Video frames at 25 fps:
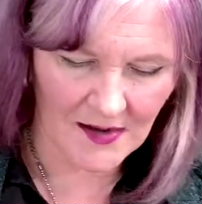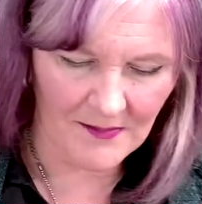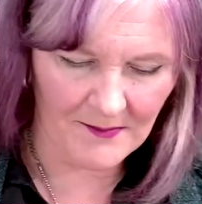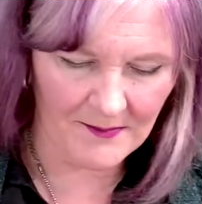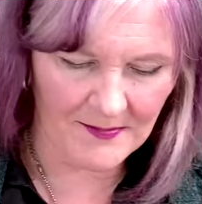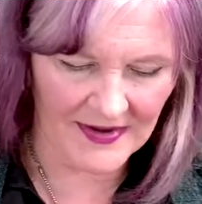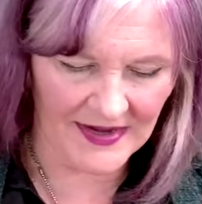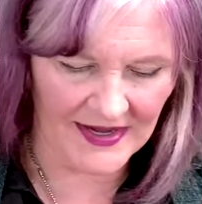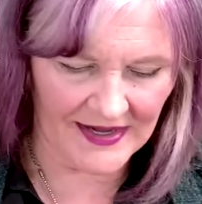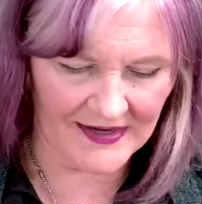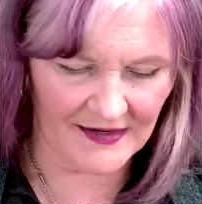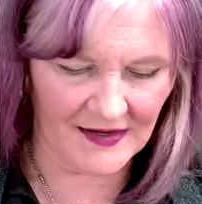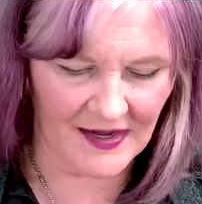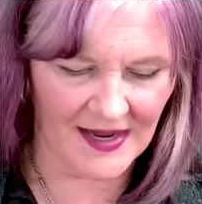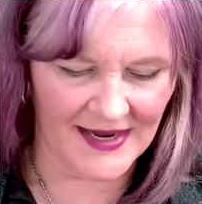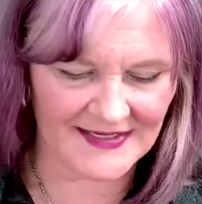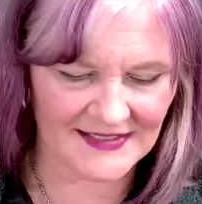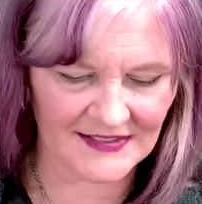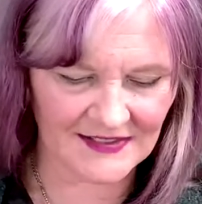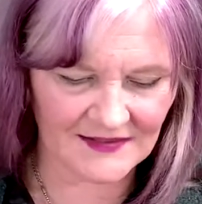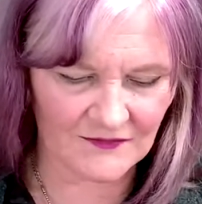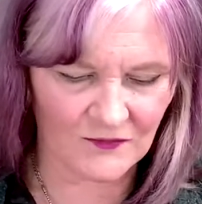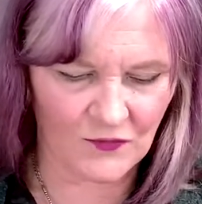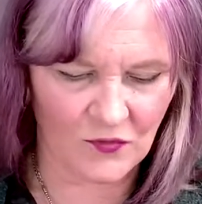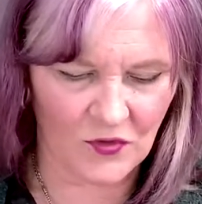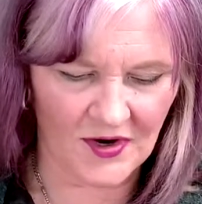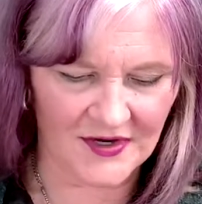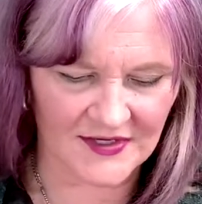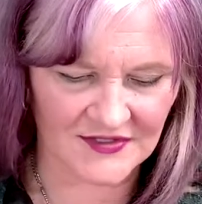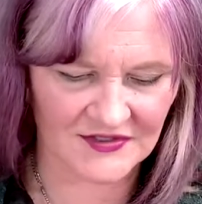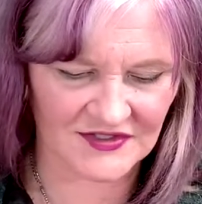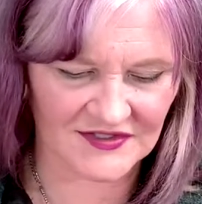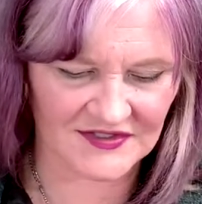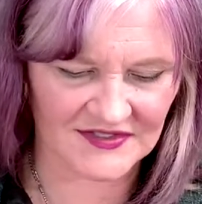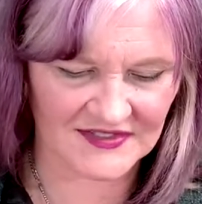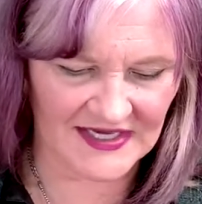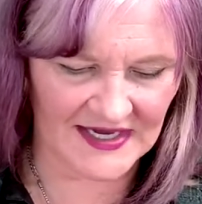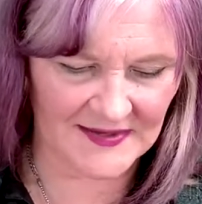But I didn't want to
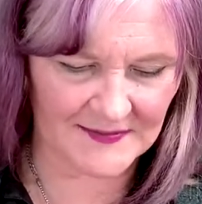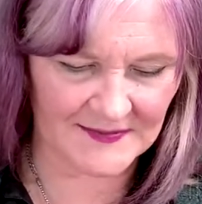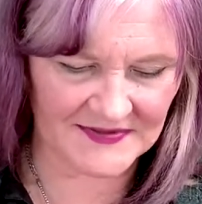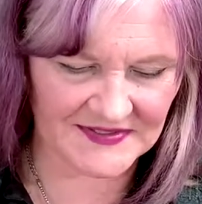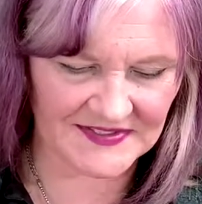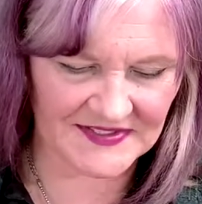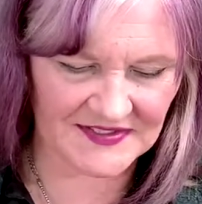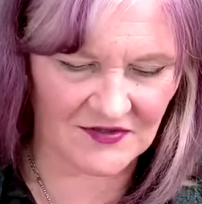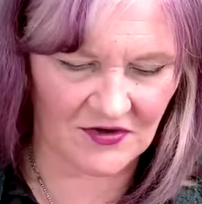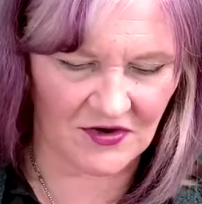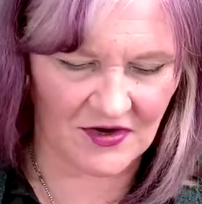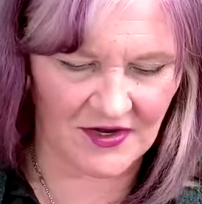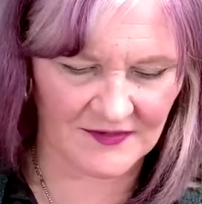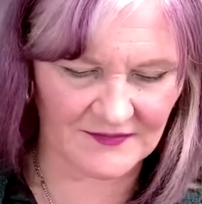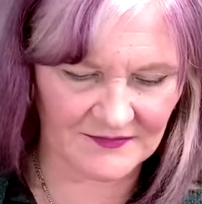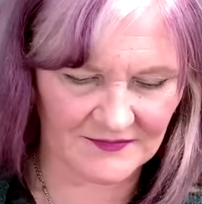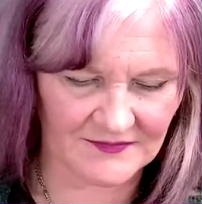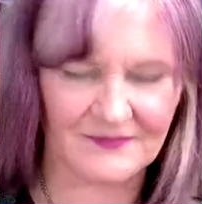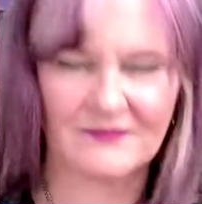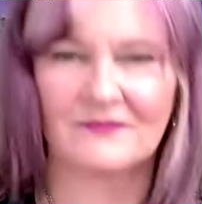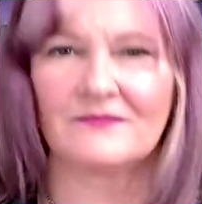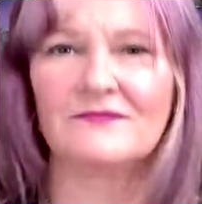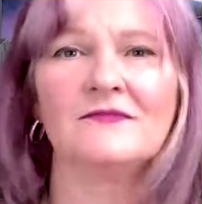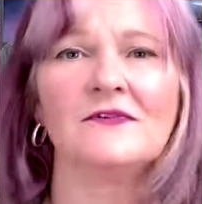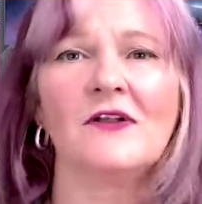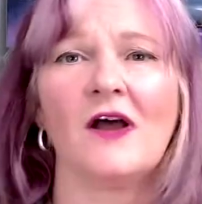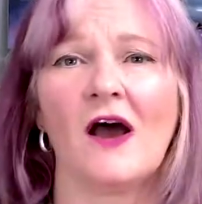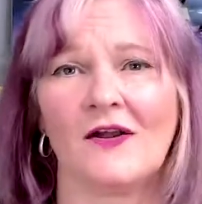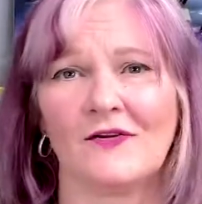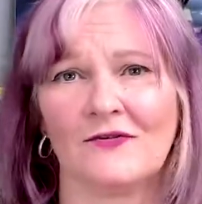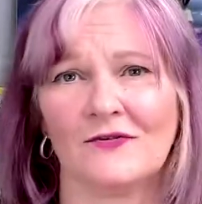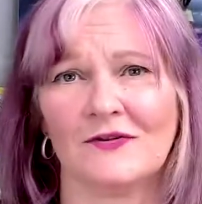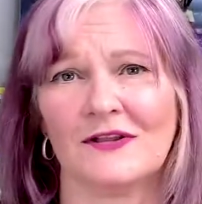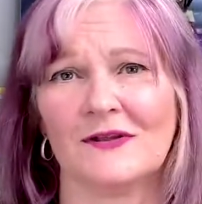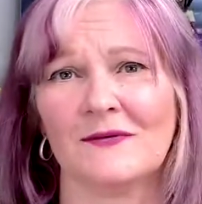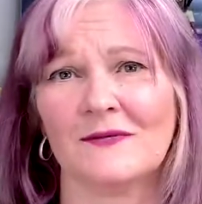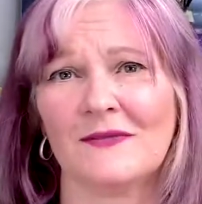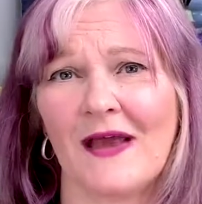just tape this on. Not
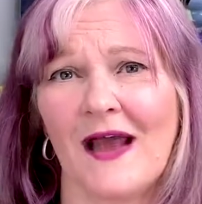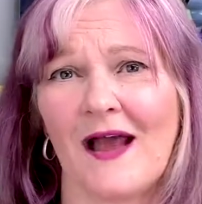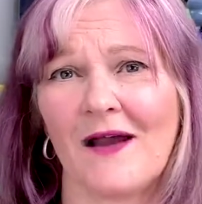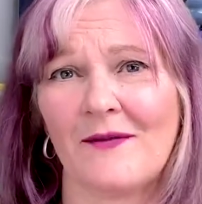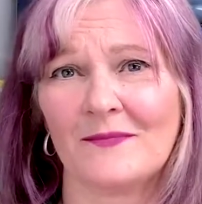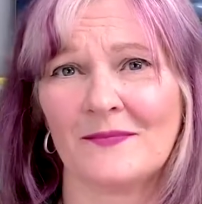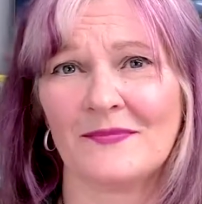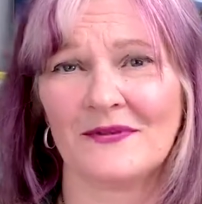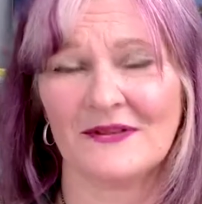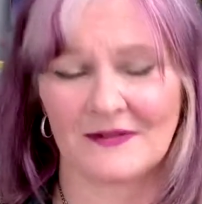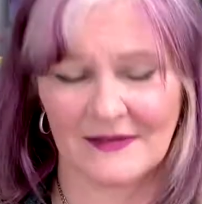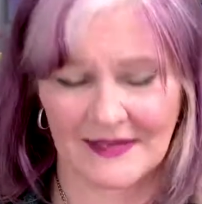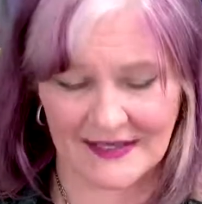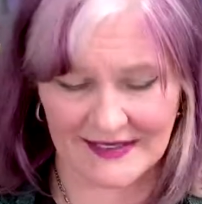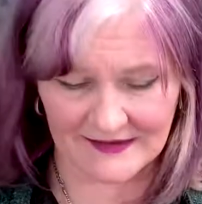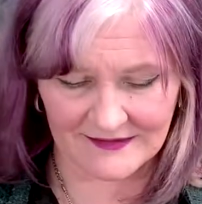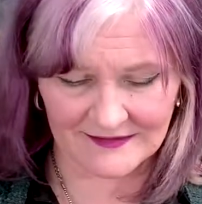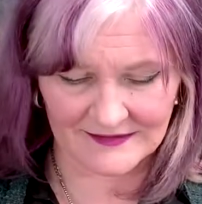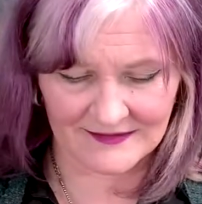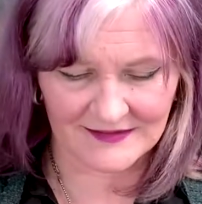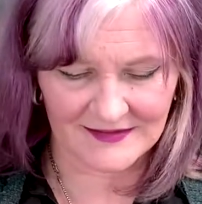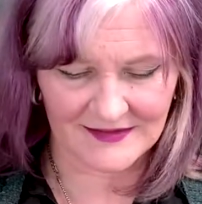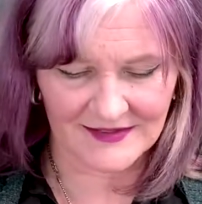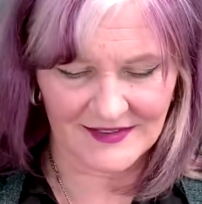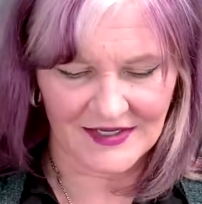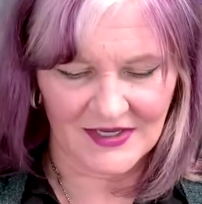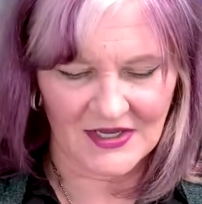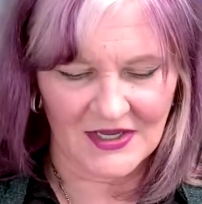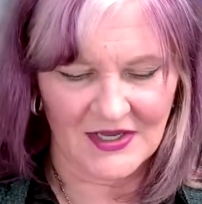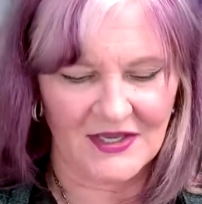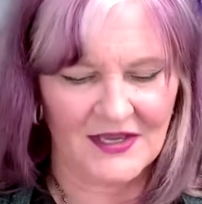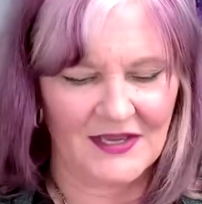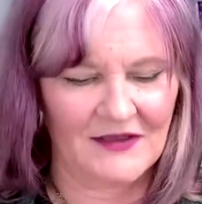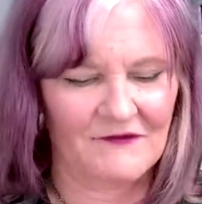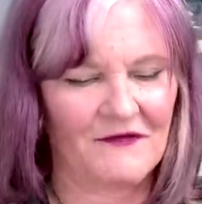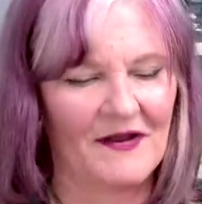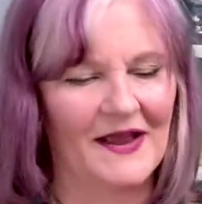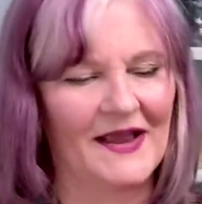only that,
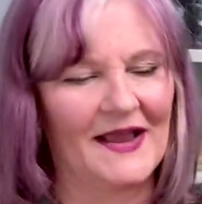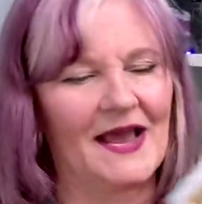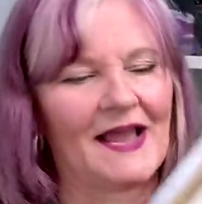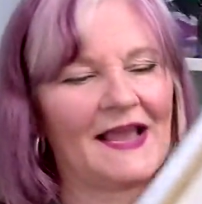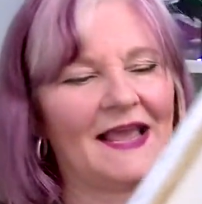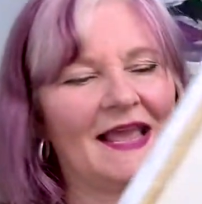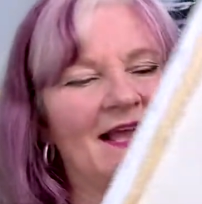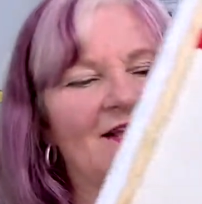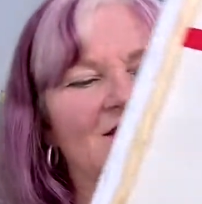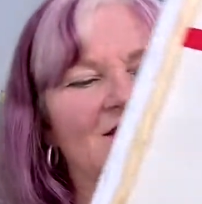if I can't